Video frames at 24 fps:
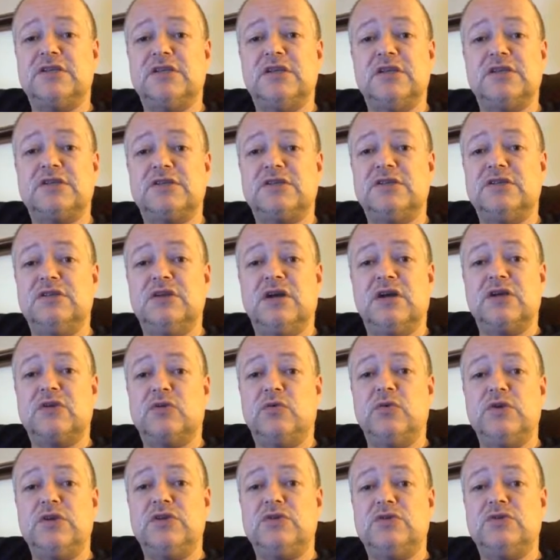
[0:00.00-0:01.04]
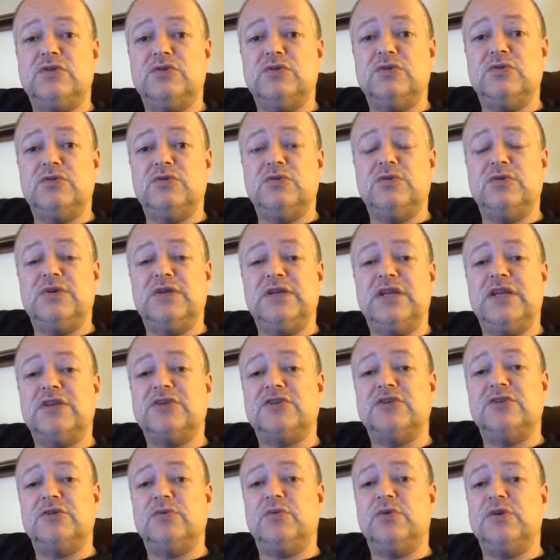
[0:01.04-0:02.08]
you. It's not going to
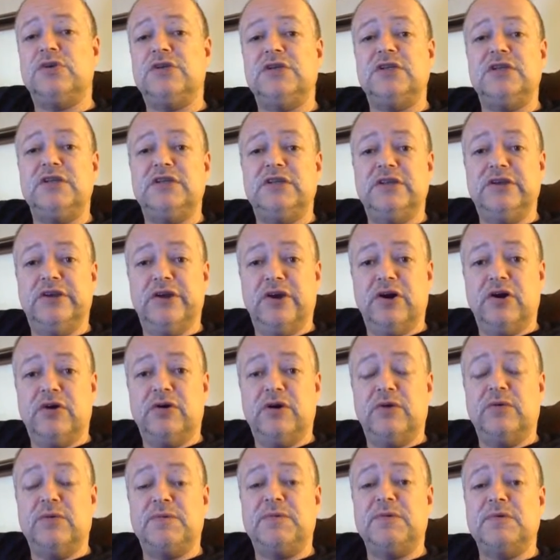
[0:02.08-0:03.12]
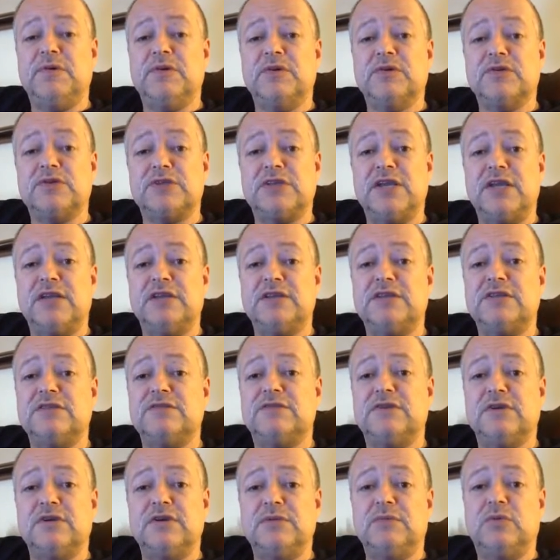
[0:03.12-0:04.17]
get you to where you need to go. I want people to understand this
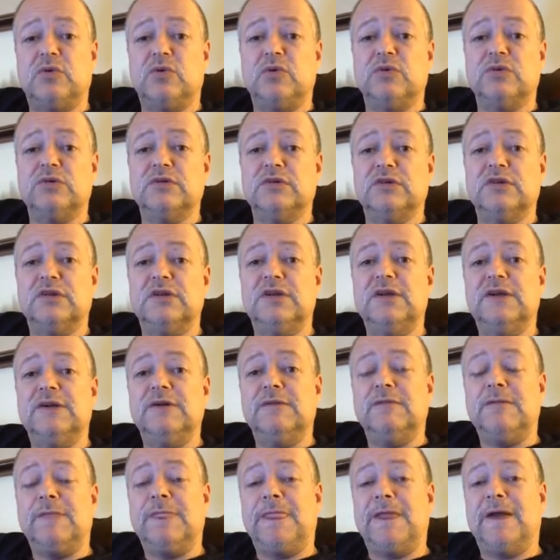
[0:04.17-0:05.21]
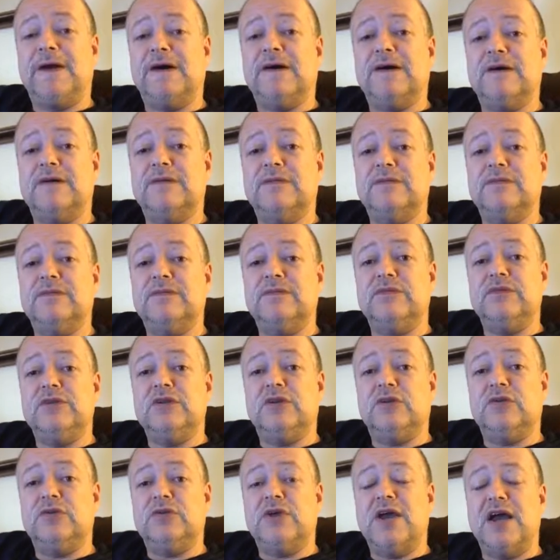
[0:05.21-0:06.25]
is very important.
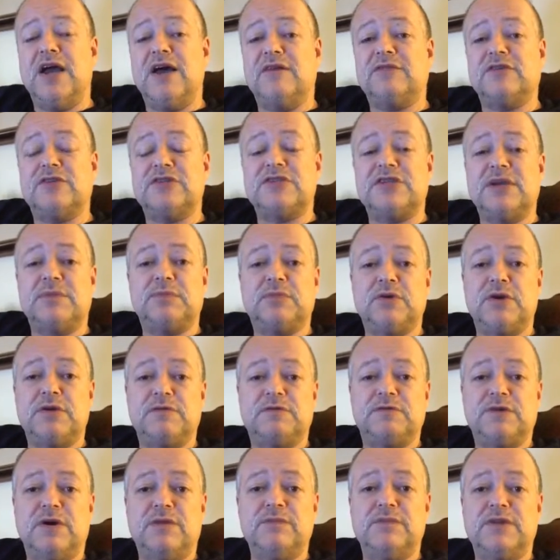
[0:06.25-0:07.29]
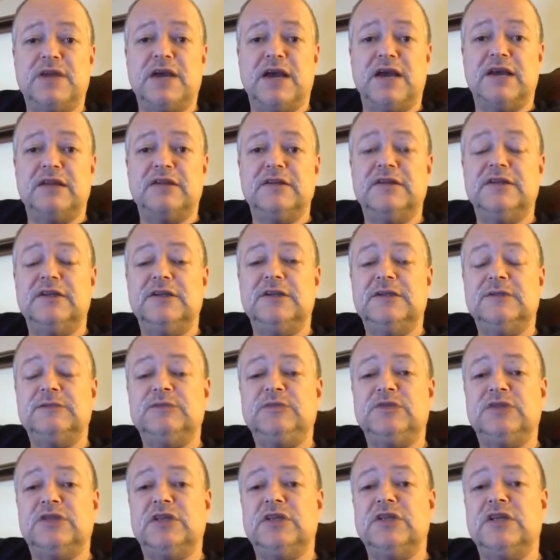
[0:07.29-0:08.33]
You have to separate from that.
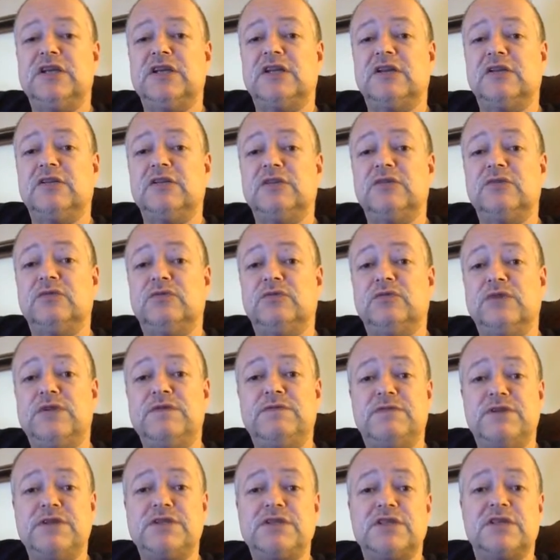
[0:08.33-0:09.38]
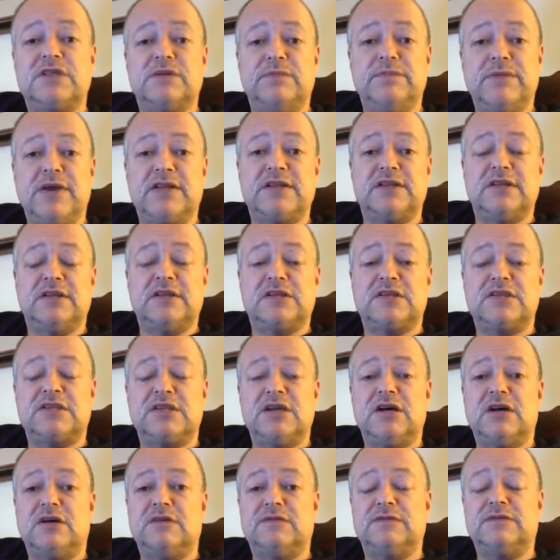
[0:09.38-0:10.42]
Then you got to revisit the method
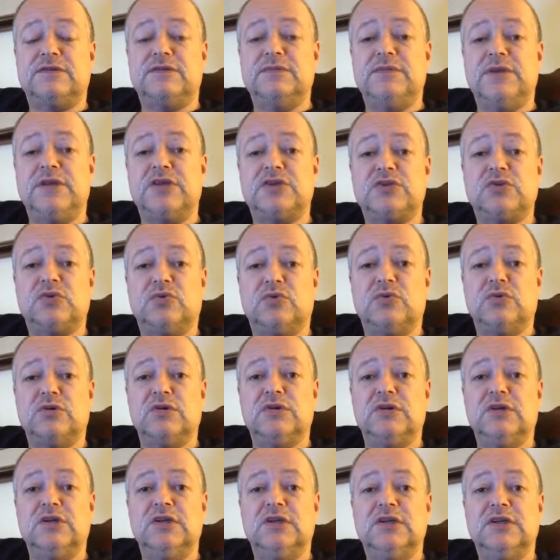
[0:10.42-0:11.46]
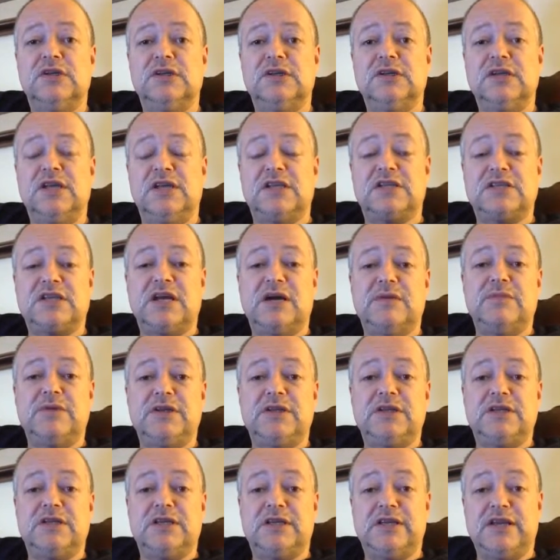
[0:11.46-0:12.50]
itself to make sure it's
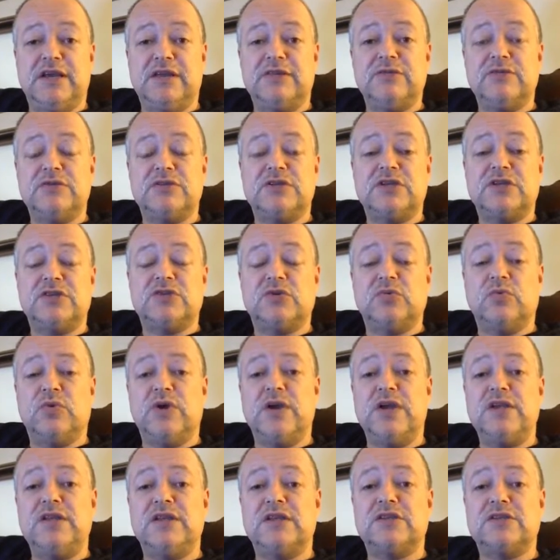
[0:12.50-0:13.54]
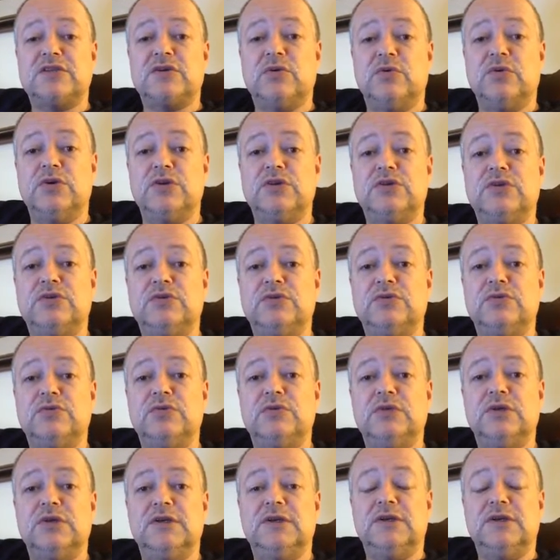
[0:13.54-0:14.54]
coming together in such a way that's going to